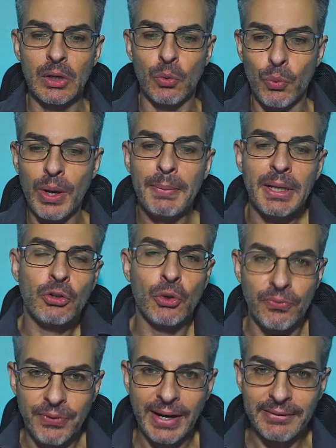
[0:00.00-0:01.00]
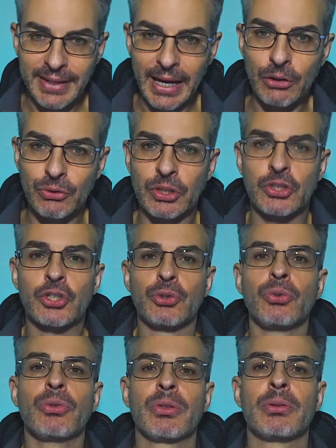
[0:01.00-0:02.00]
women who found out the
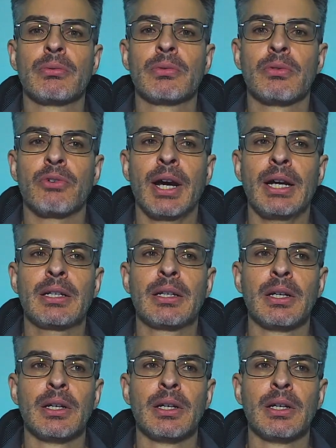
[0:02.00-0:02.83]
truth, right?